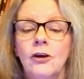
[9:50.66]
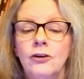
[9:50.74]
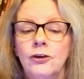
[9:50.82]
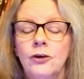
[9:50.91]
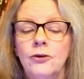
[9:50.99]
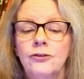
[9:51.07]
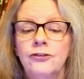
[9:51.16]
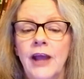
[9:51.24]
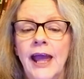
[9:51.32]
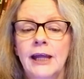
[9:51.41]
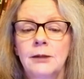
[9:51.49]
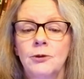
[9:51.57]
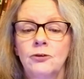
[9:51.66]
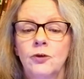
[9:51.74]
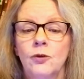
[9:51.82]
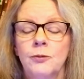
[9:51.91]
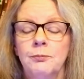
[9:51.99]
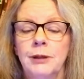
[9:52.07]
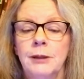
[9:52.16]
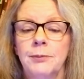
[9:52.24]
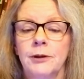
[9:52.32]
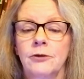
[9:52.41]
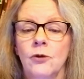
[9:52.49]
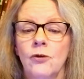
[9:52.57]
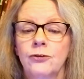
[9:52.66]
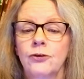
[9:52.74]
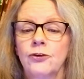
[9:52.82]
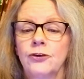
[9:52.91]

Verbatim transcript: Goose animal totem people are also